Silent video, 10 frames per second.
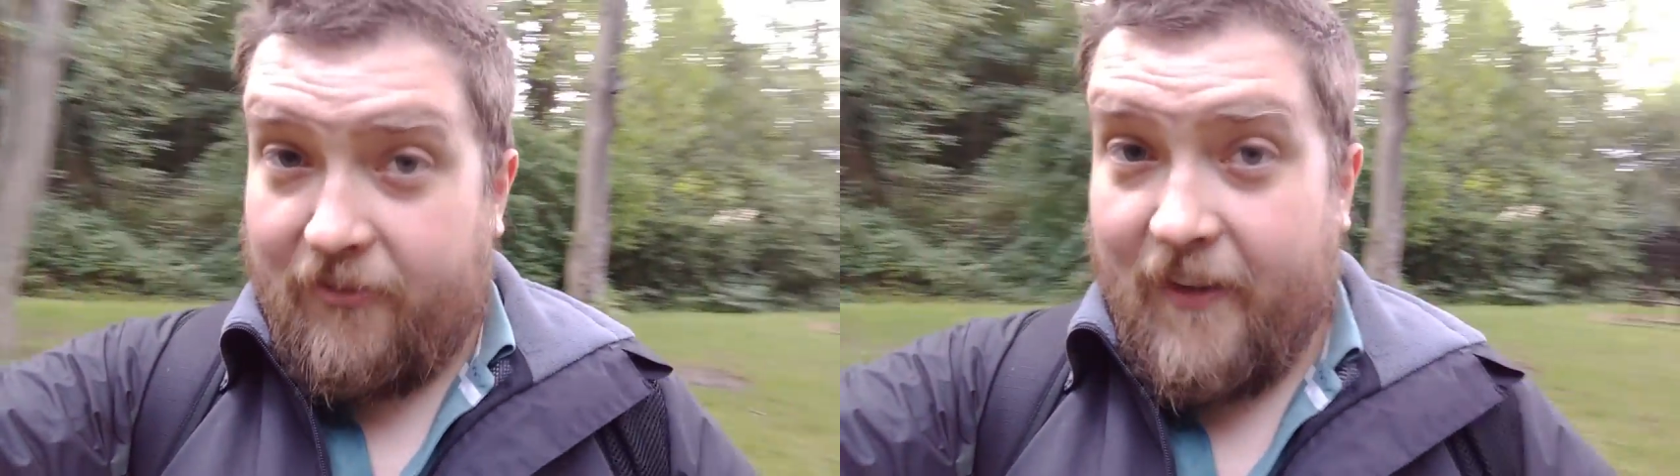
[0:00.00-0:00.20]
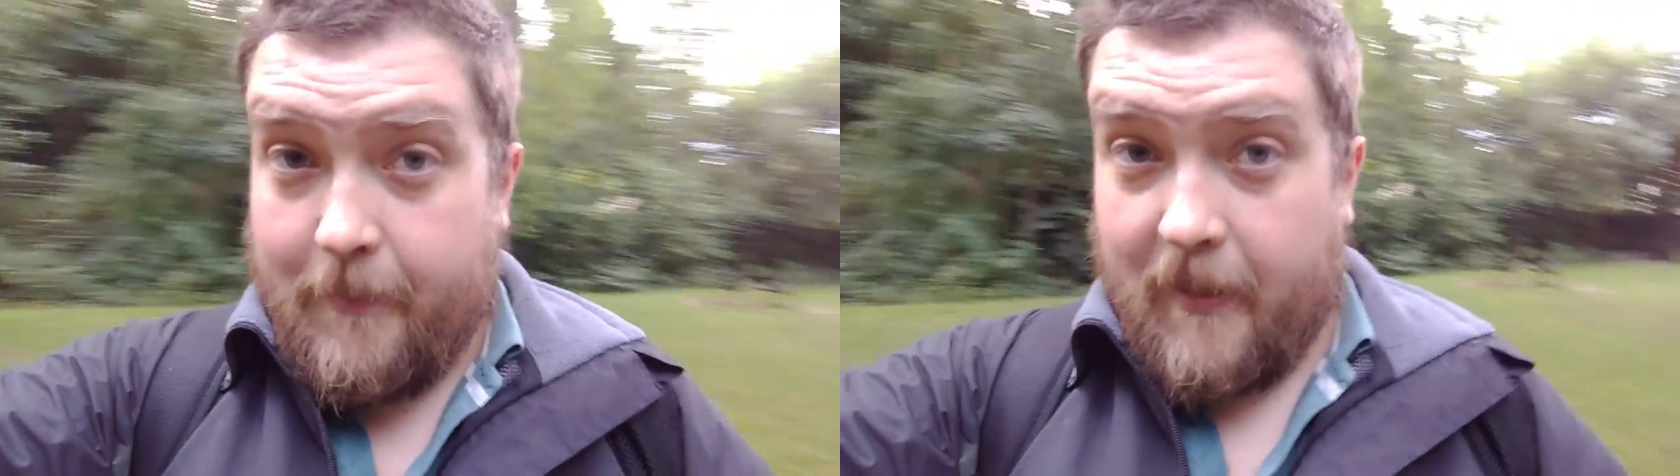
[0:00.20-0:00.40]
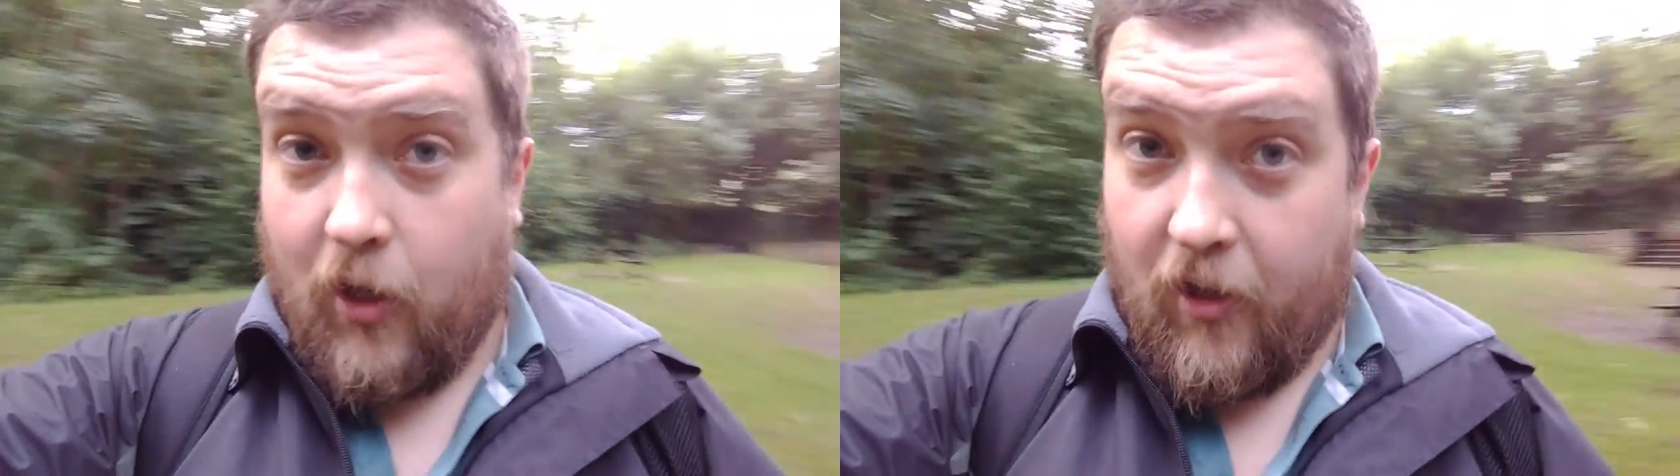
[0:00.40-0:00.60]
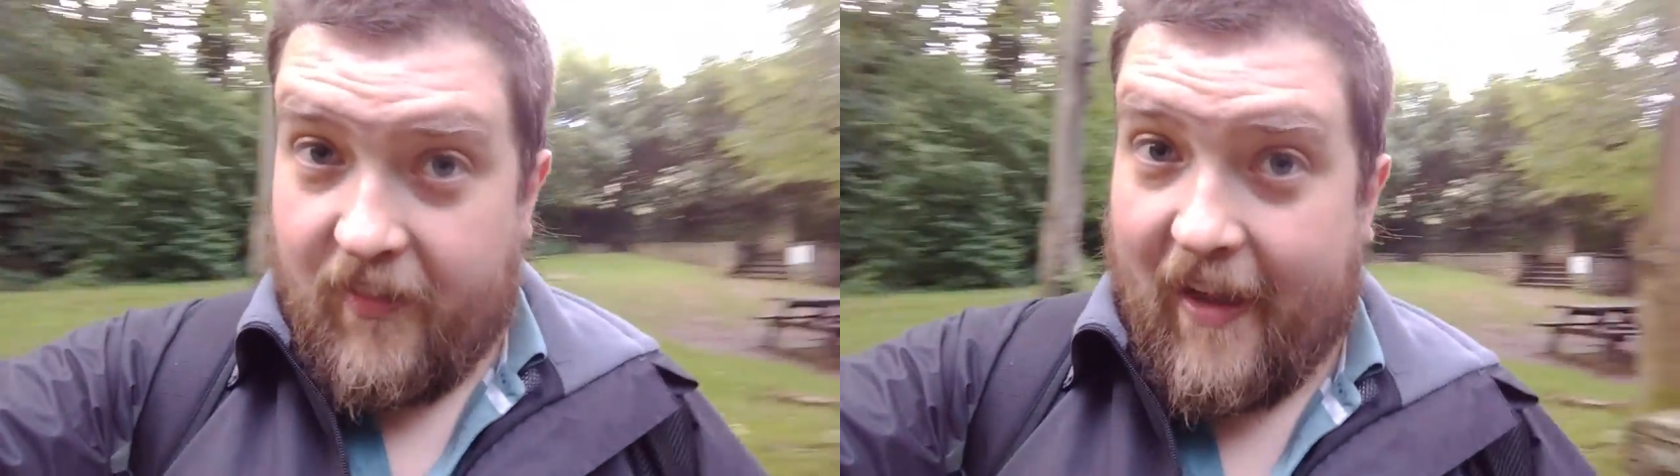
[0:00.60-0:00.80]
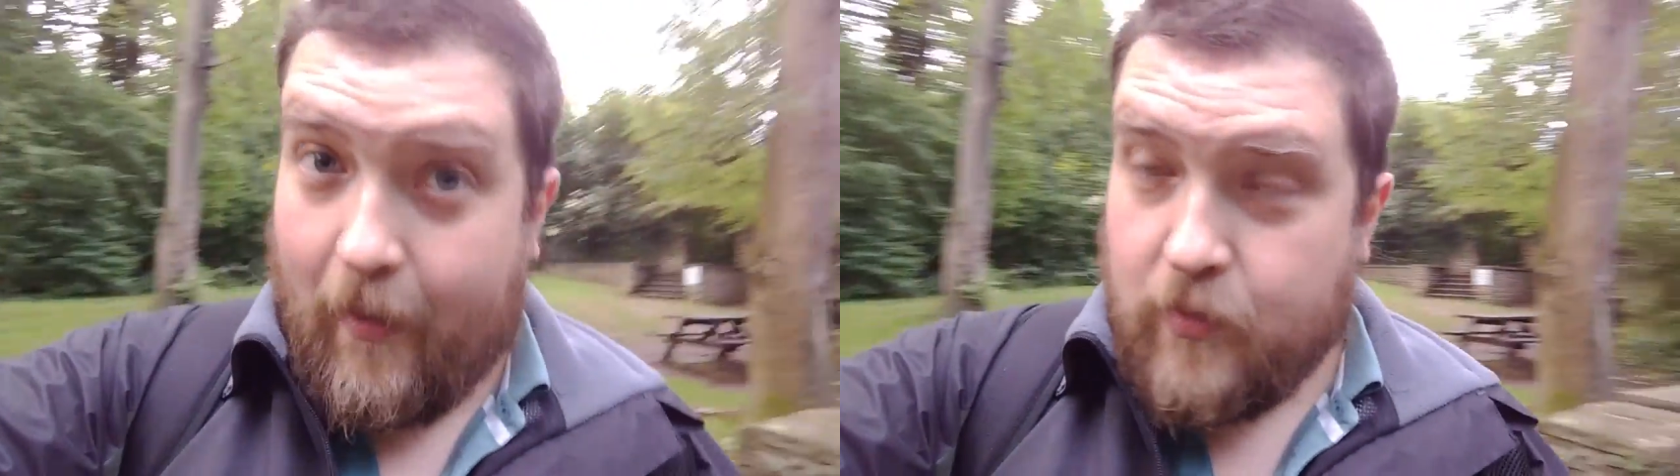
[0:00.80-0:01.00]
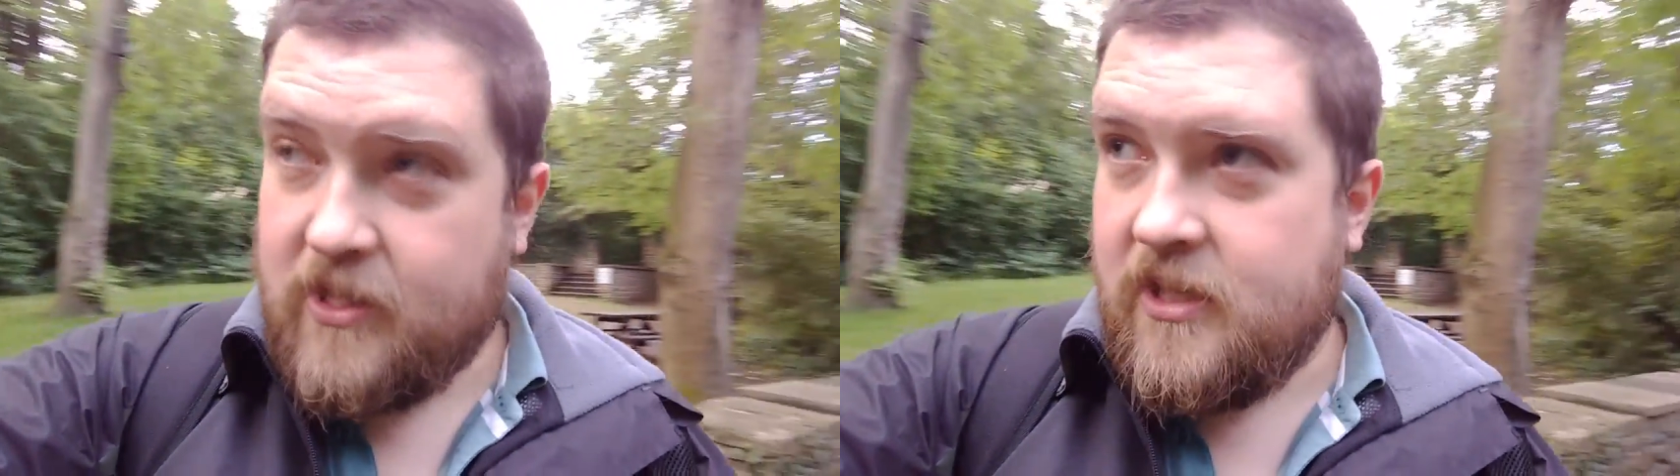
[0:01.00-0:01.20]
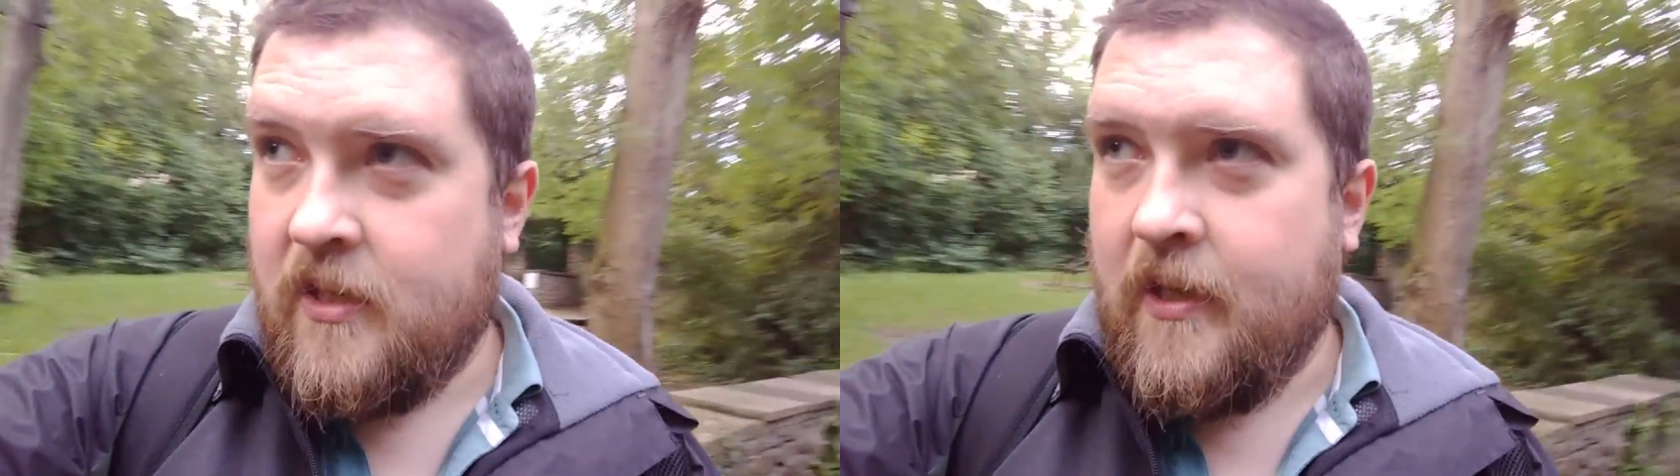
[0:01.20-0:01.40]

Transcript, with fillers: filming a lot in the house